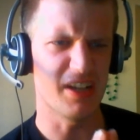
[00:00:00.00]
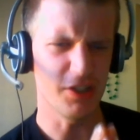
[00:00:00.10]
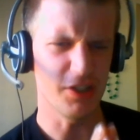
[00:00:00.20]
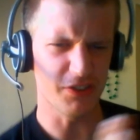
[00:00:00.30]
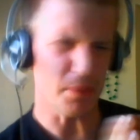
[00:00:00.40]

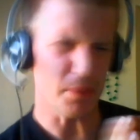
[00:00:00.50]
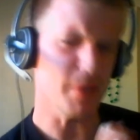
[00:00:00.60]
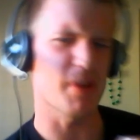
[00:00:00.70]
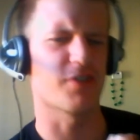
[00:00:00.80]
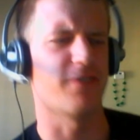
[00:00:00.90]
something
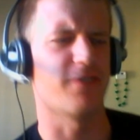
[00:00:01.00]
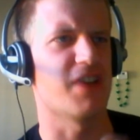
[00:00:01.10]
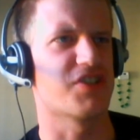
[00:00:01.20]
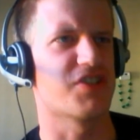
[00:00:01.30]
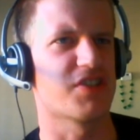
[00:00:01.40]
about your
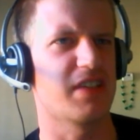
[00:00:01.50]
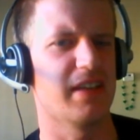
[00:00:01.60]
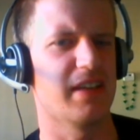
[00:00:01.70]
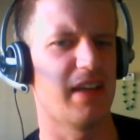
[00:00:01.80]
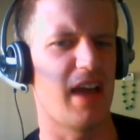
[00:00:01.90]
face just,
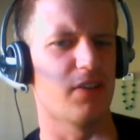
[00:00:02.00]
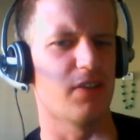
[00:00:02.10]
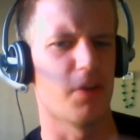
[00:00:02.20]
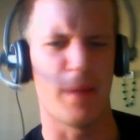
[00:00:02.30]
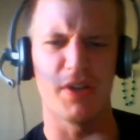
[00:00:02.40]
I don't
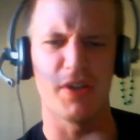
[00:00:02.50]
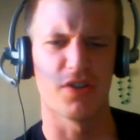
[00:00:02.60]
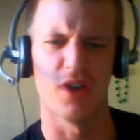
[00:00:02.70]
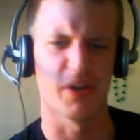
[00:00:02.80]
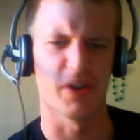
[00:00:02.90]
know, maybe it's
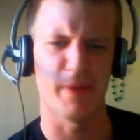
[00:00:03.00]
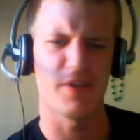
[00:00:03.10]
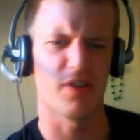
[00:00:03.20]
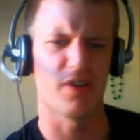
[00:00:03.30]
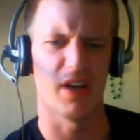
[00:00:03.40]
your nose, maybe
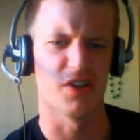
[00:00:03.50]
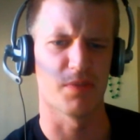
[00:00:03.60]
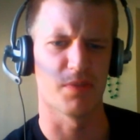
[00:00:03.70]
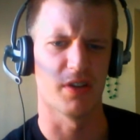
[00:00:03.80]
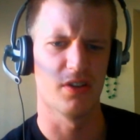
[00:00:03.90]
it's your ears,
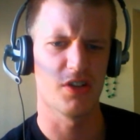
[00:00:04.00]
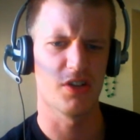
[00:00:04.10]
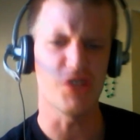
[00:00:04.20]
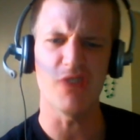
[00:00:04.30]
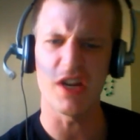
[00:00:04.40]
but
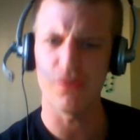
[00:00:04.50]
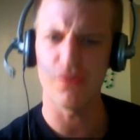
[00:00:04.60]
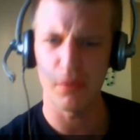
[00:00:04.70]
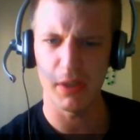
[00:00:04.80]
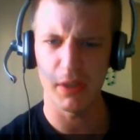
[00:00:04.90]
could you change
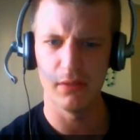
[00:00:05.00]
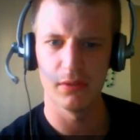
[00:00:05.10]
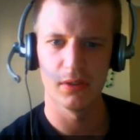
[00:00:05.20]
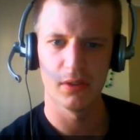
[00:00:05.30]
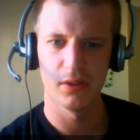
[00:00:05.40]
for me?
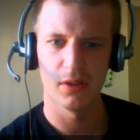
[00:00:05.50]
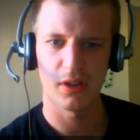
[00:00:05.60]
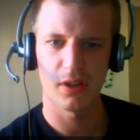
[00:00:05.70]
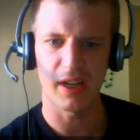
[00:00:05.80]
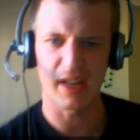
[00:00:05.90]

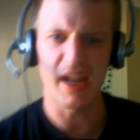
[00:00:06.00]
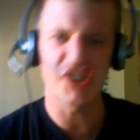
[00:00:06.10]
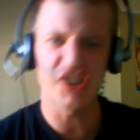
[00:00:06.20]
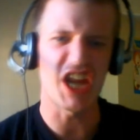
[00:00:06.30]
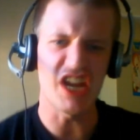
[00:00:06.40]
Can
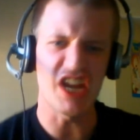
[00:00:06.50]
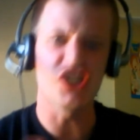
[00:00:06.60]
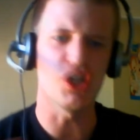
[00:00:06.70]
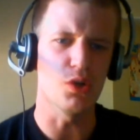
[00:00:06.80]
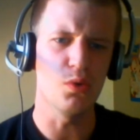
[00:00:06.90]
I
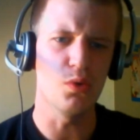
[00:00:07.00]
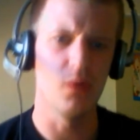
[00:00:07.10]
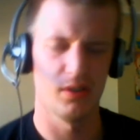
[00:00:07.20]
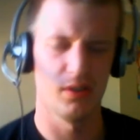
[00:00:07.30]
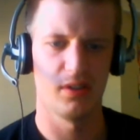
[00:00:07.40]
change you?
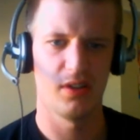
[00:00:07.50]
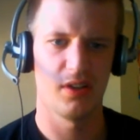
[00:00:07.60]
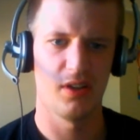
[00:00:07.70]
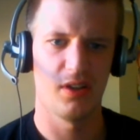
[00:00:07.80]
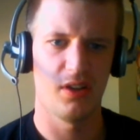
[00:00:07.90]

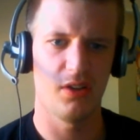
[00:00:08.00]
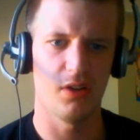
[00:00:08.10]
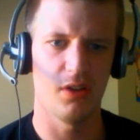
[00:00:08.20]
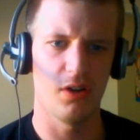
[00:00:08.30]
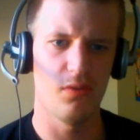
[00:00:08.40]

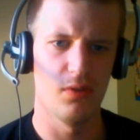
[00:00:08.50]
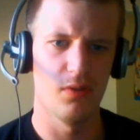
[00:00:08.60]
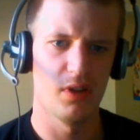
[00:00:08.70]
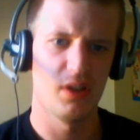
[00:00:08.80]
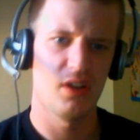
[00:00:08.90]

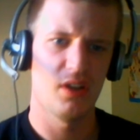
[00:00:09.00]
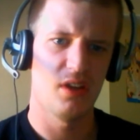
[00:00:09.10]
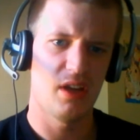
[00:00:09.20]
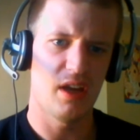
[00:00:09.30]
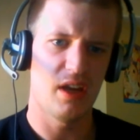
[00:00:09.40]

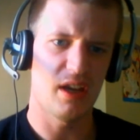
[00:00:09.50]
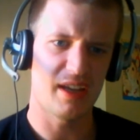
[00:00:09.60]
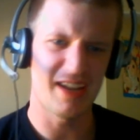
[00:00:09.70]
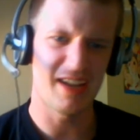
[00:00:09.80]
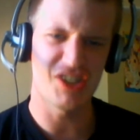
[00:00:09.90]

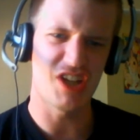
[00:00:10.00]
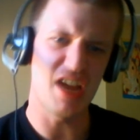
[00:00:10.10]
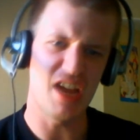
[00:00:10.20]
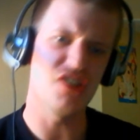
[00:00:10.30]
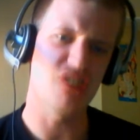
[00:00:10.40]
Can I
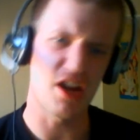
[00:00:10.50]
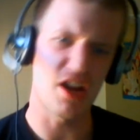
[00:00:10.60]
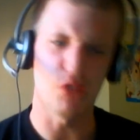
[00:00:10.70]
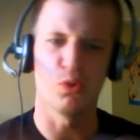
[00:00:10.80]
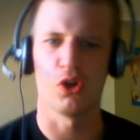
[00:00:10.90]
change how
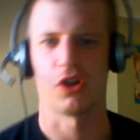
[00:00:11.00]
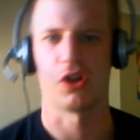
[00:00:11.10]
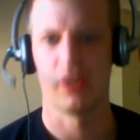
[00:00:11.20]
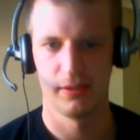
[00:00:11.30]
you look?